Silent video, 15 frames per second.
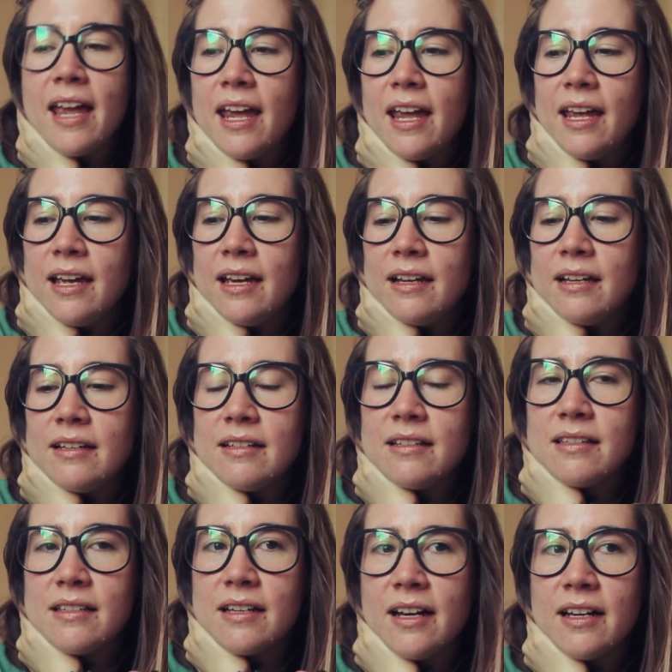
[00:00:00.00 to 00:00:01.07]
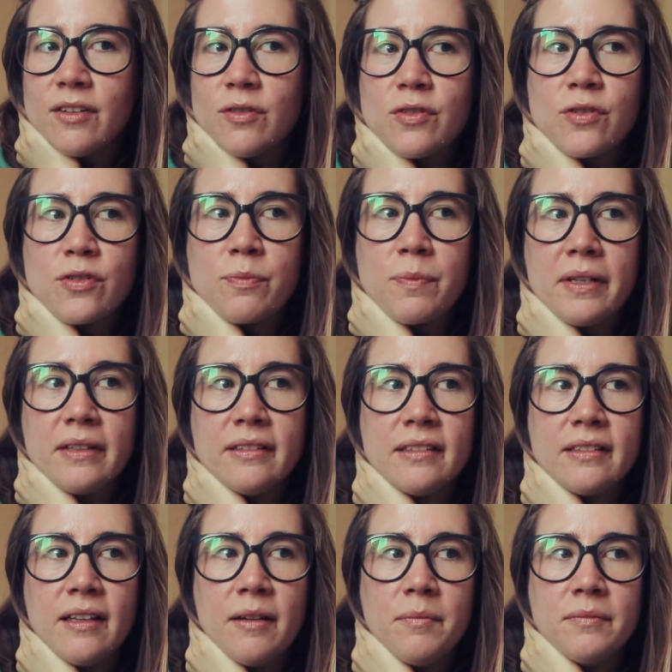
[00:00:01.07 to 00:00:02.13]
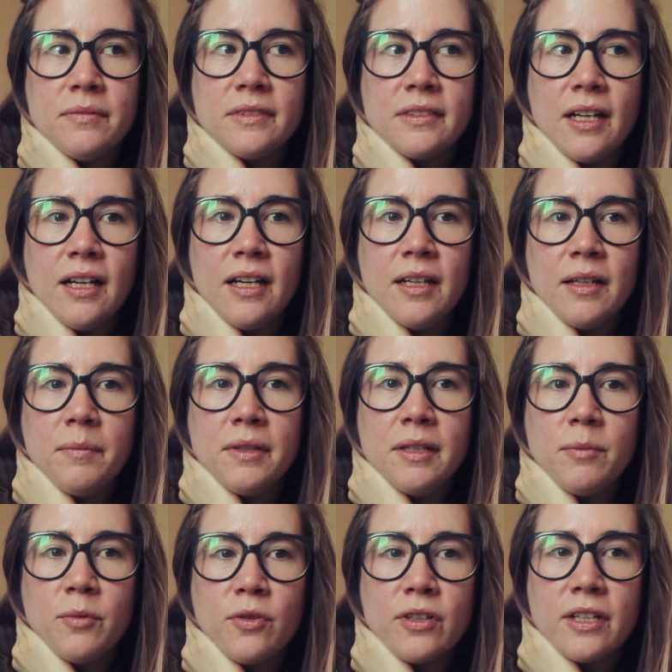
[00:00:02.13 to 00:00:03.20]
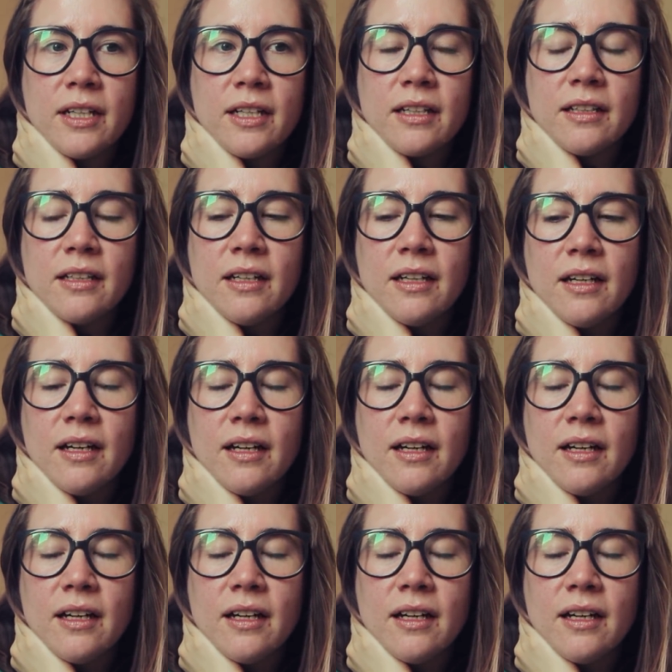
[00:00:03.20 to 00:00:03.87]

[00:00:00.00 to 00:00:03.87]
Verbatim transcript: and I also spend some time in the morning